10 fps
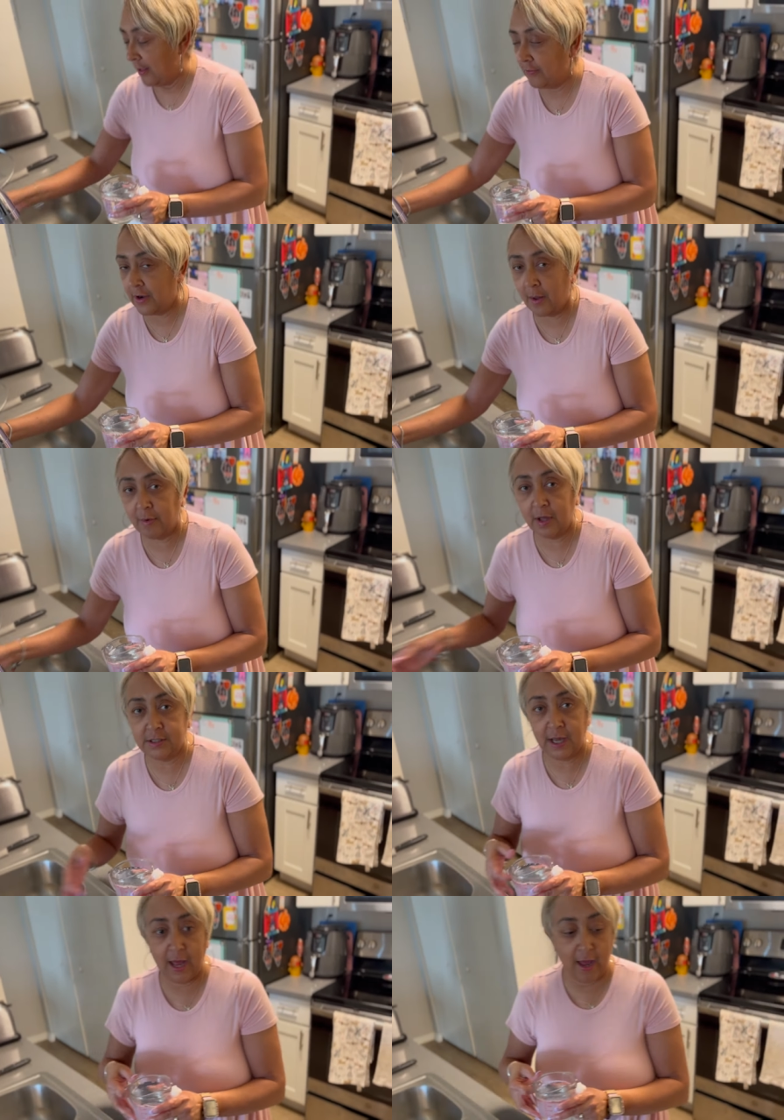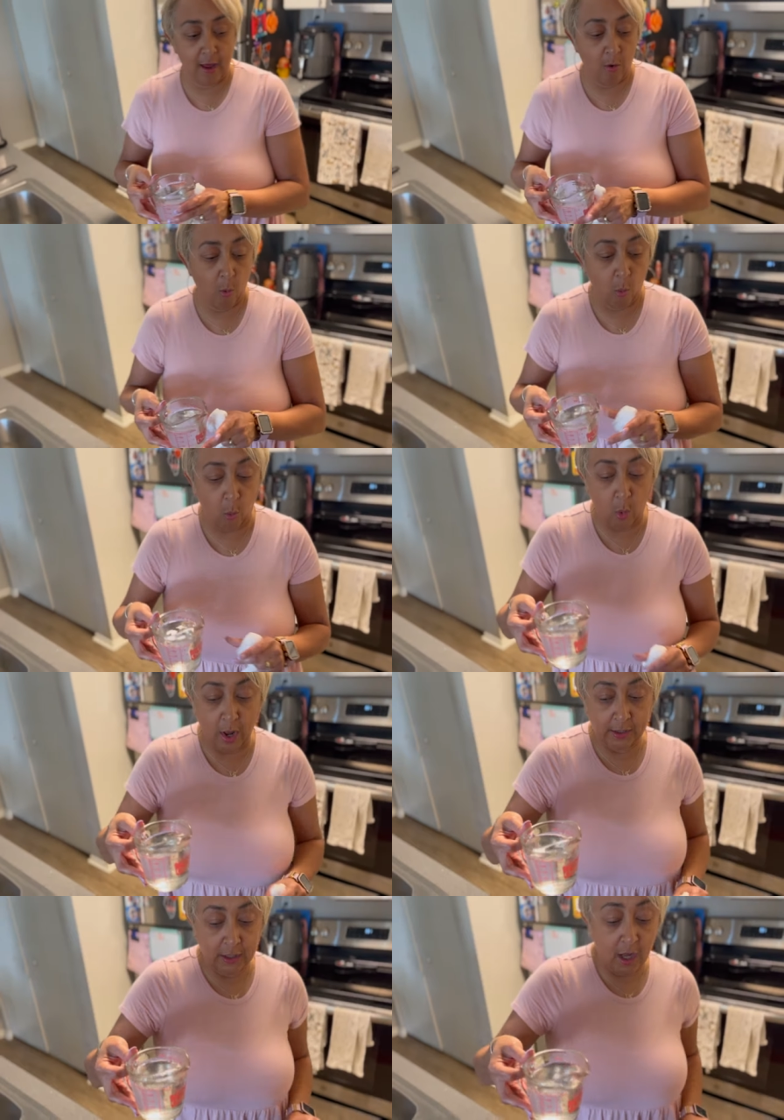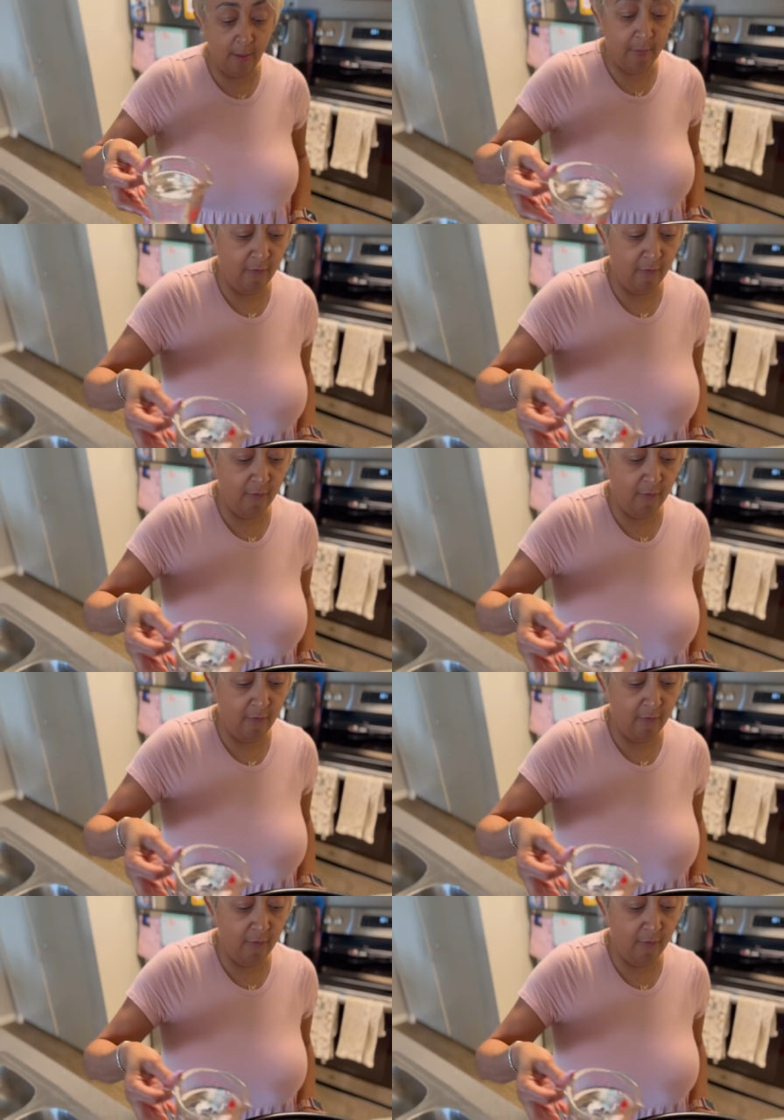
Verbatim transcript: then I'm going to add one cup